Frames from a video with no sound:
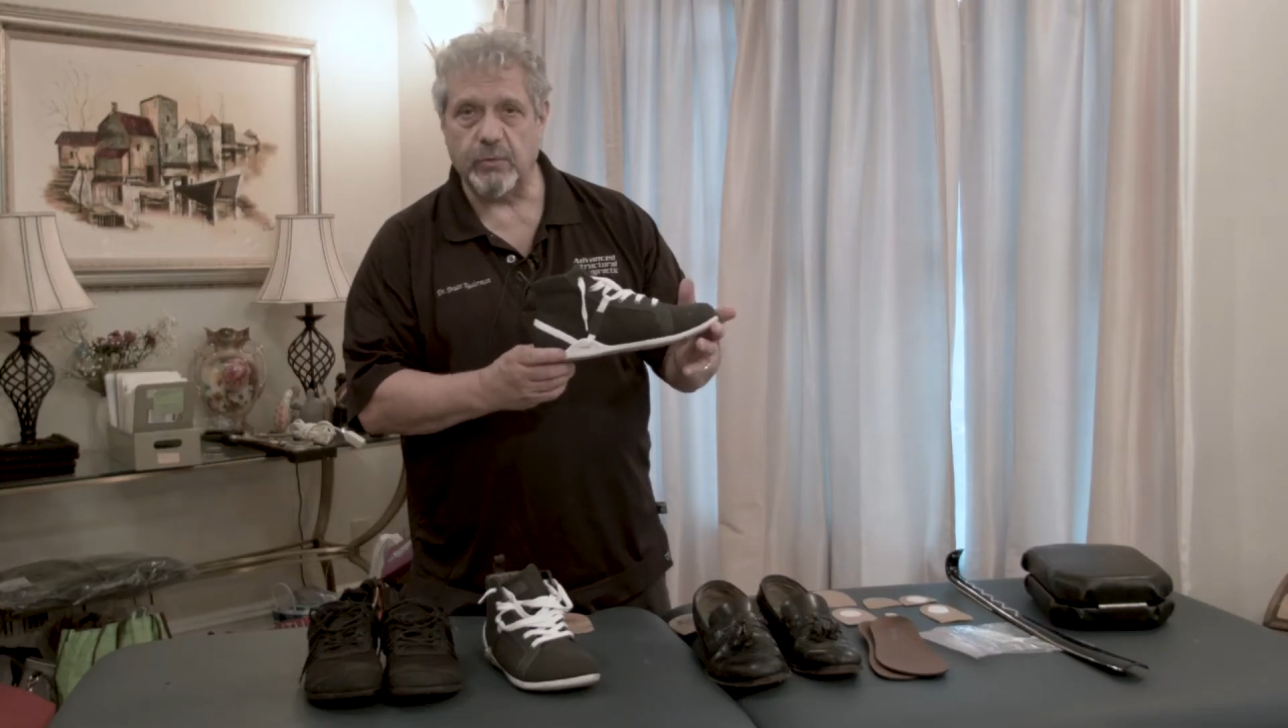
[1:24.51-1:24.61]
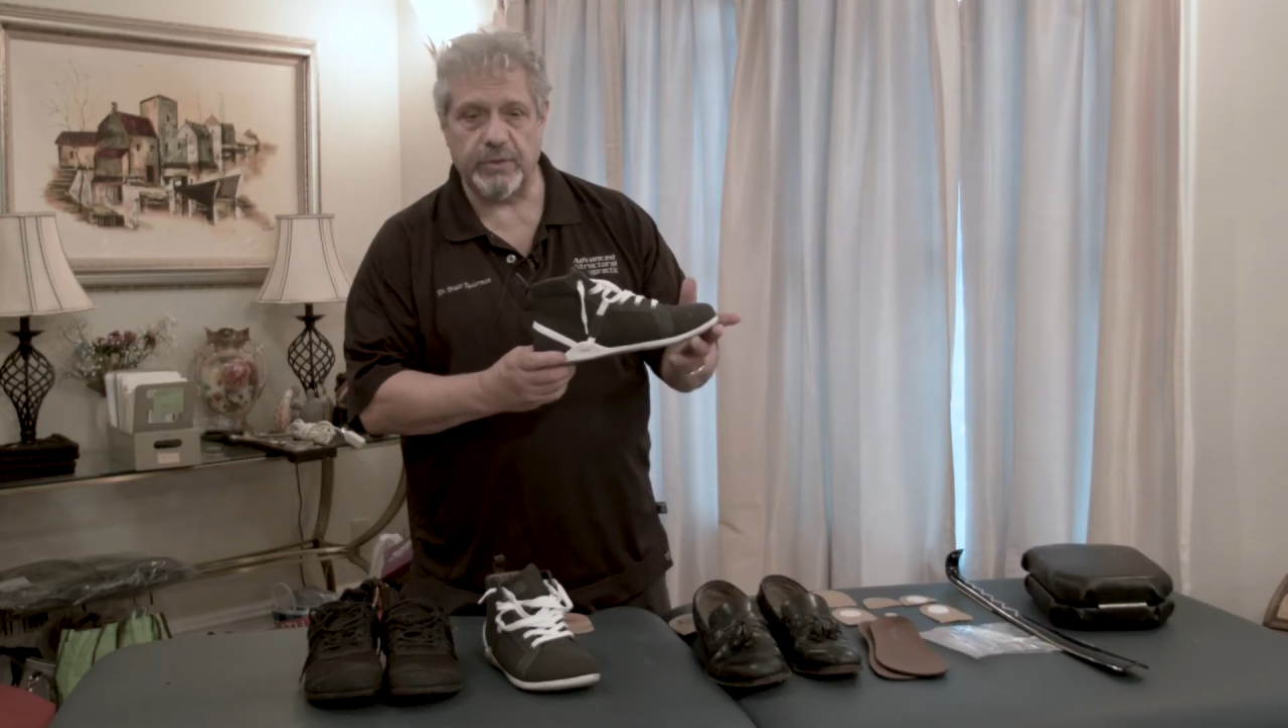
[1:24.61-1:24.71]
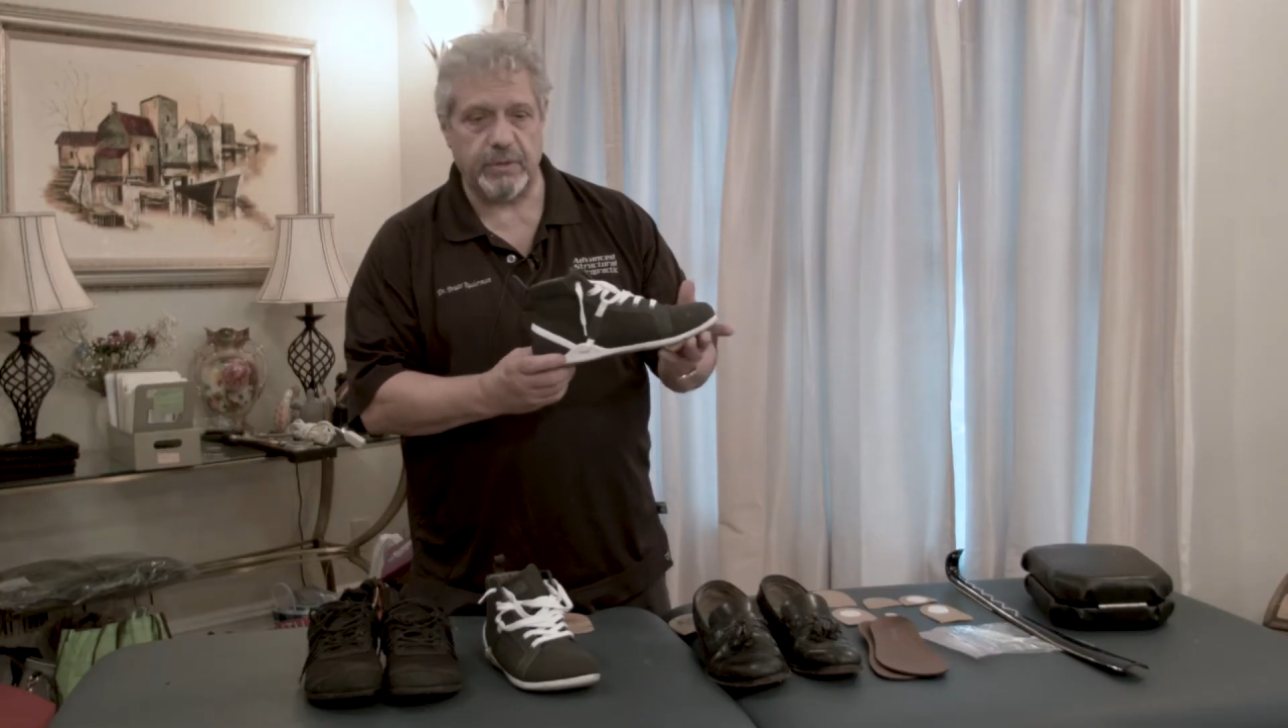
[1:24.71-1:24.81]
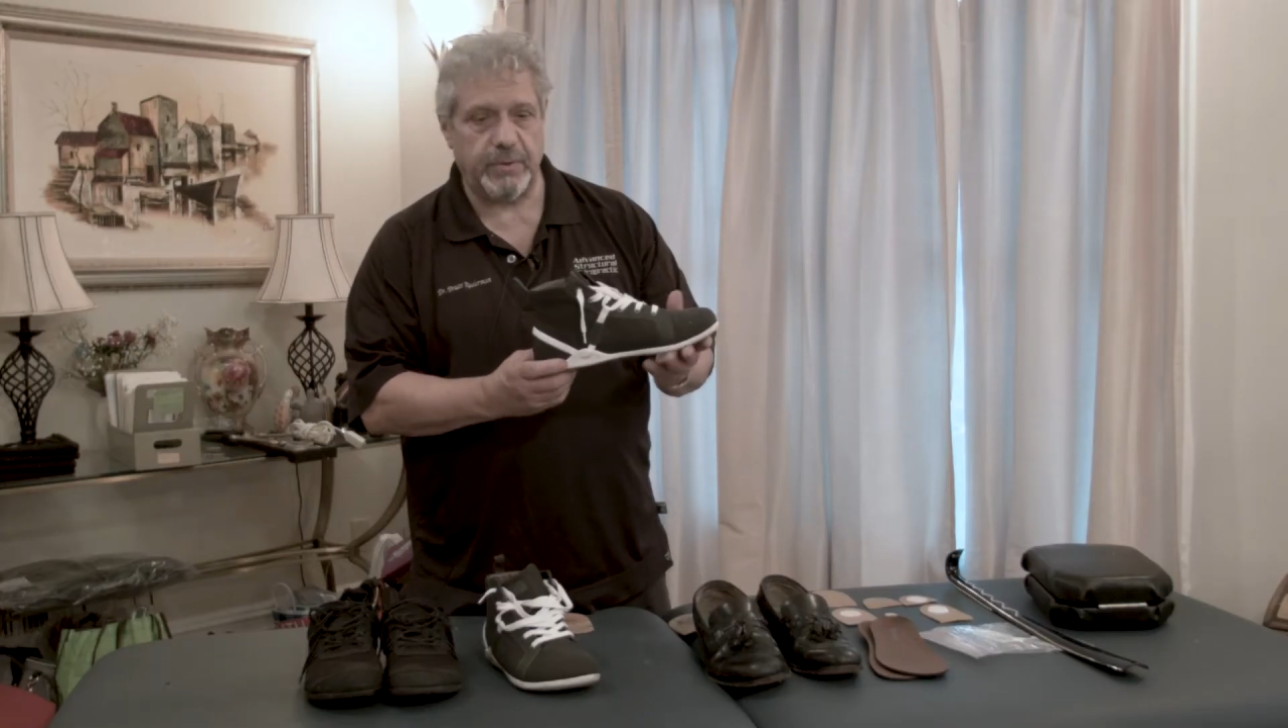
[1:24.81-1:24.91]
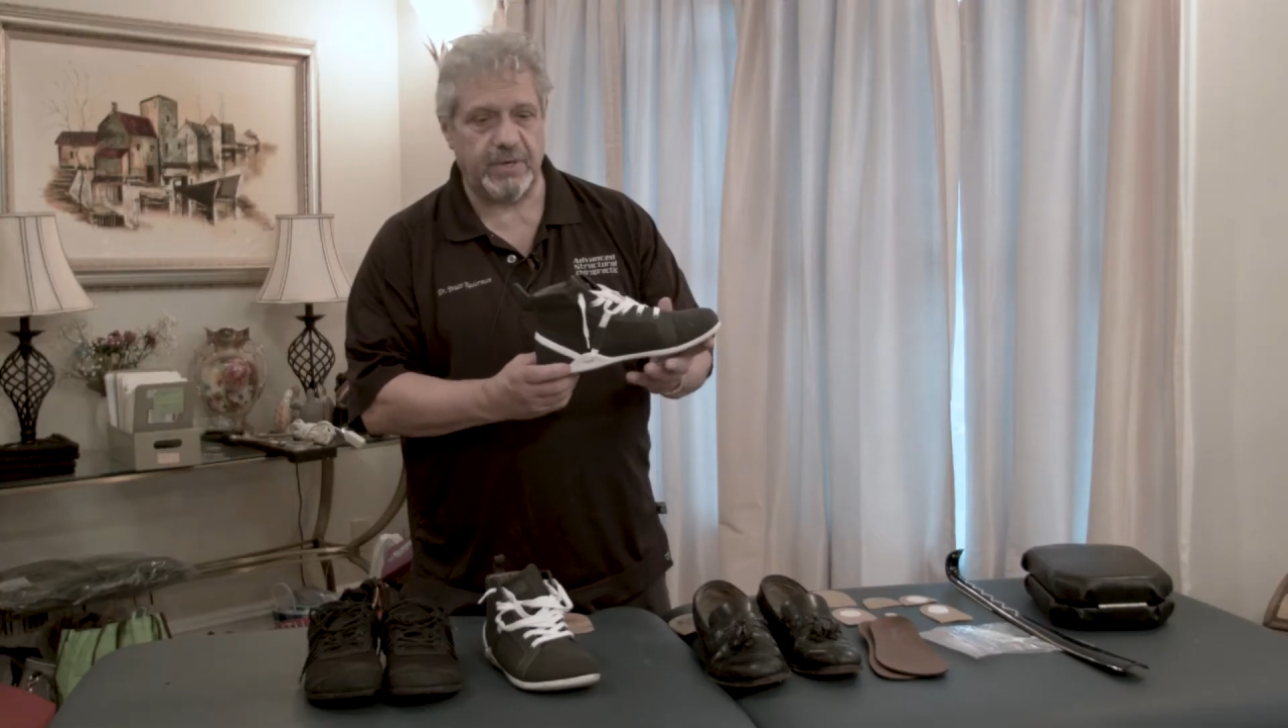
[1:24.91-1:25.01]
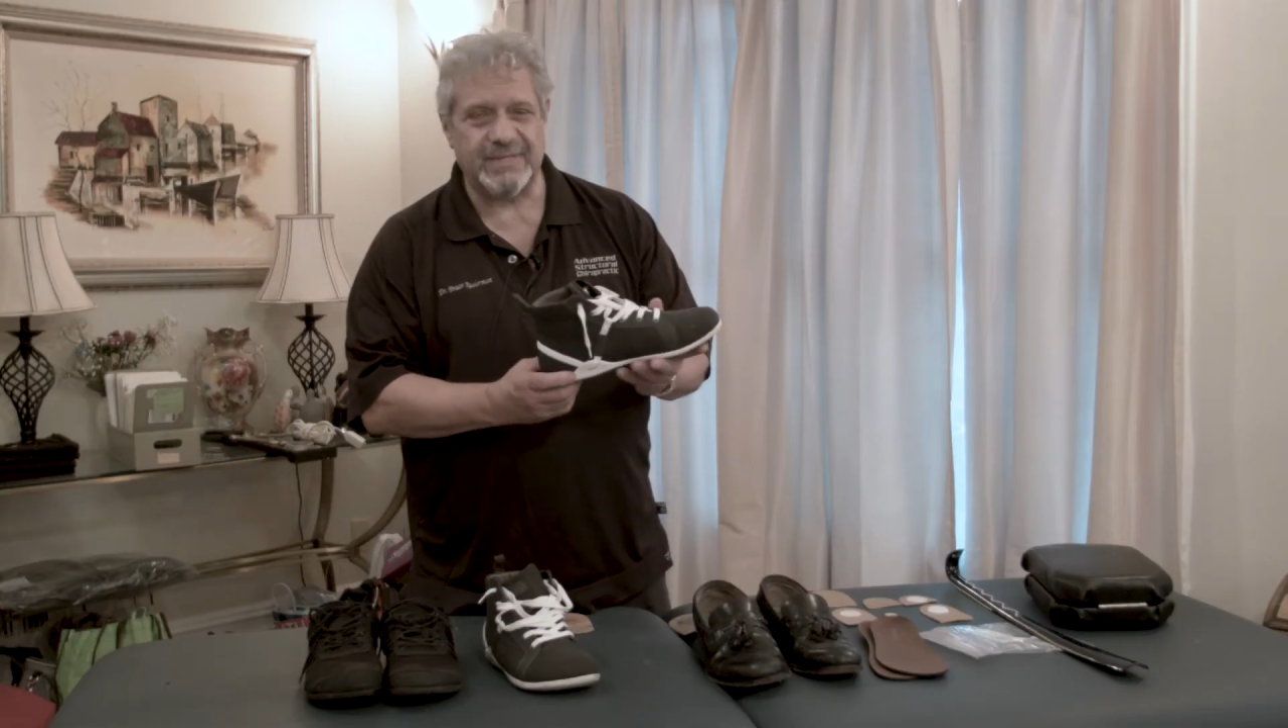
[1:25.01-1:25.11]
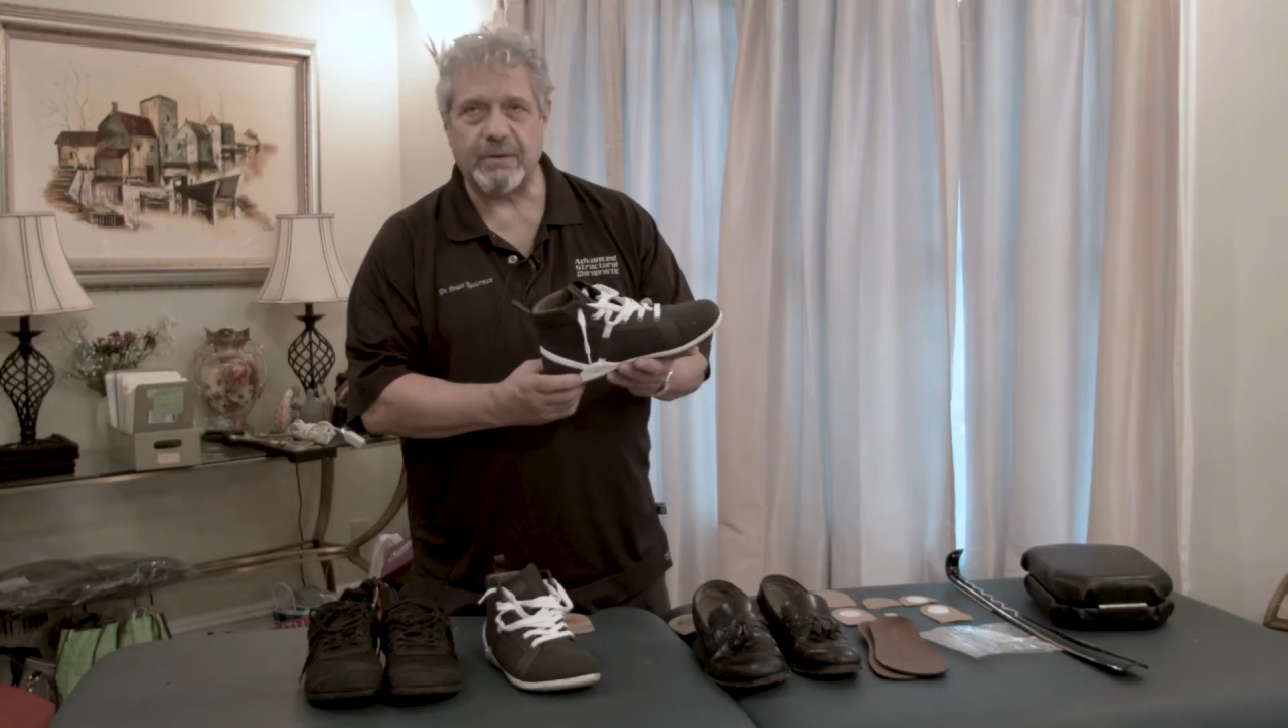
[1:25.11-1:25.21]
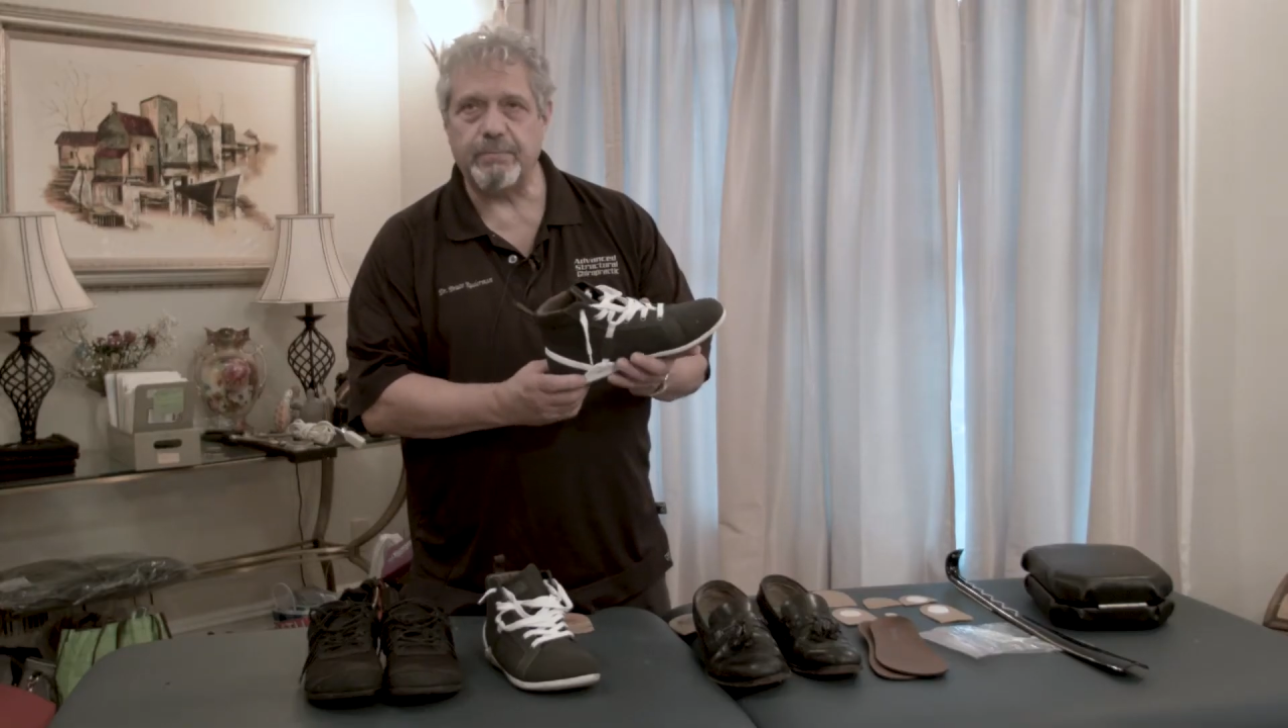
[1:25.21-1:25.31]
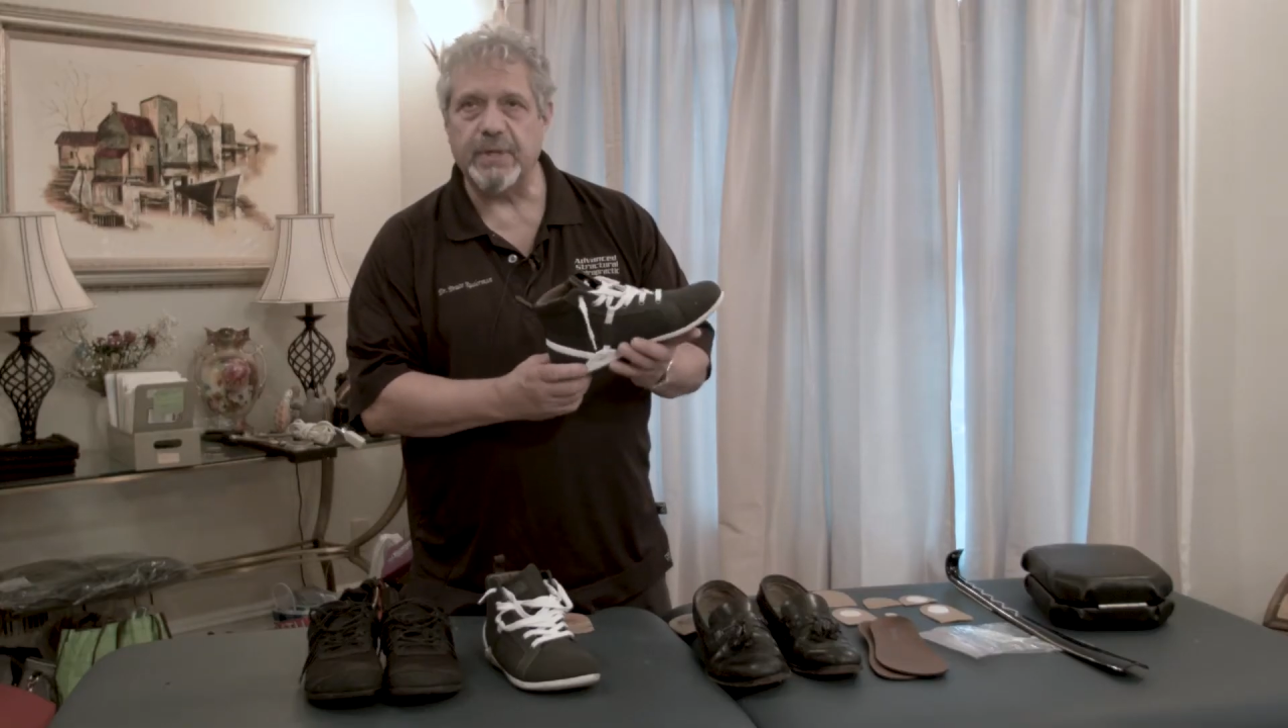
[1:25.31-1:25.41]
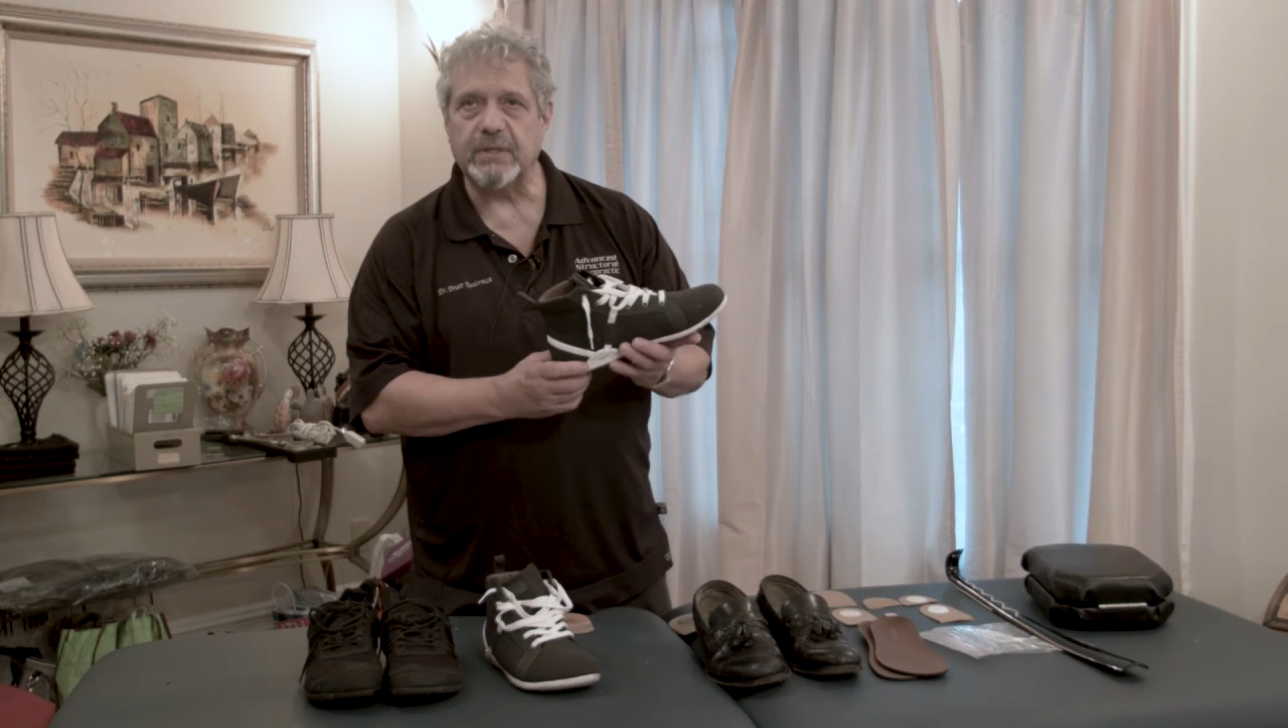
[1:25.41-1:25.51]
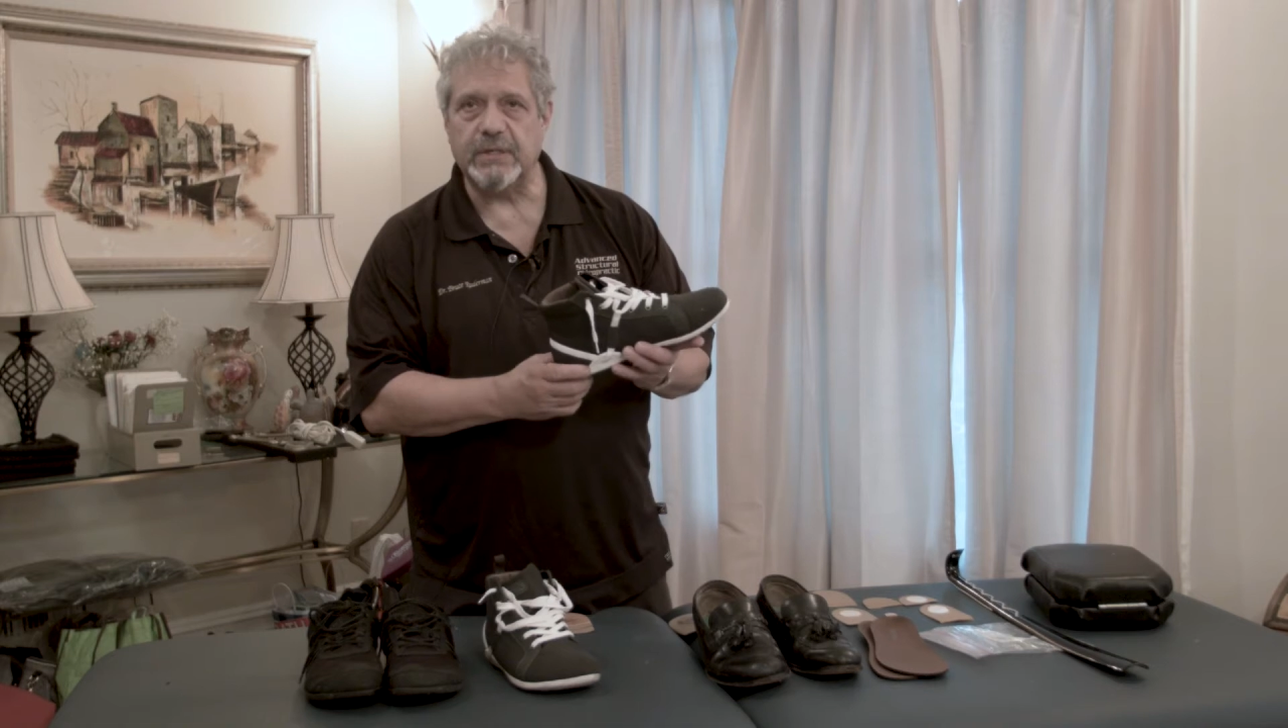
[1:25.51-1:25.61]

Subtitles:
with it because they're built